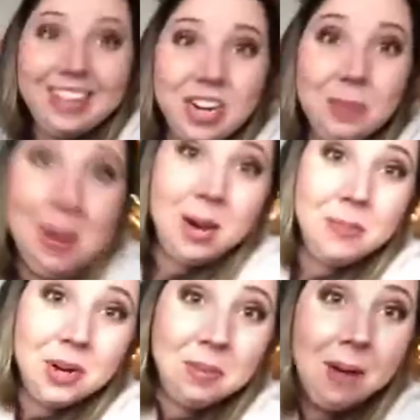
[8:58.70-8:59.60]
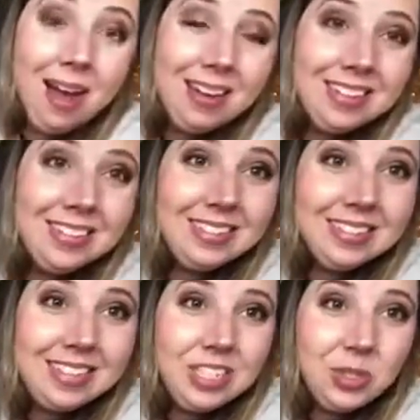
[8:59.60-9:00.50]
their pampering
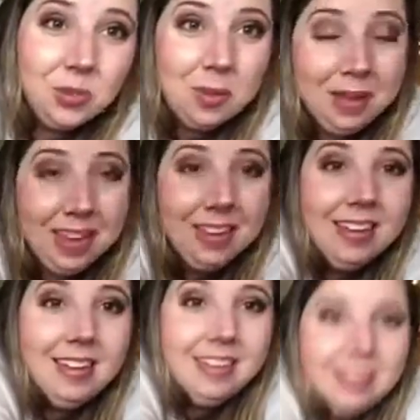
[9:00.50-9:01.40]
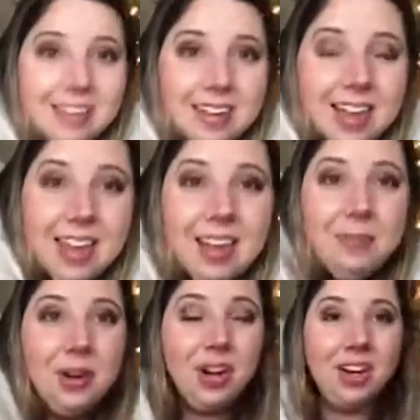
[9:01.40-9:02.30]
box, these women
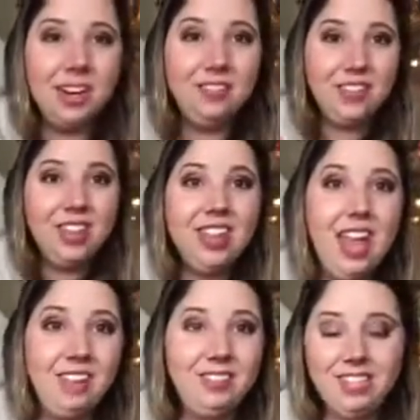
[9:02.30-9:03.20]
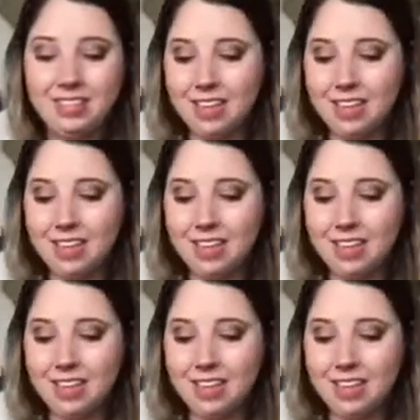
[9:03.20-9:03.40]
are gonna feel loved,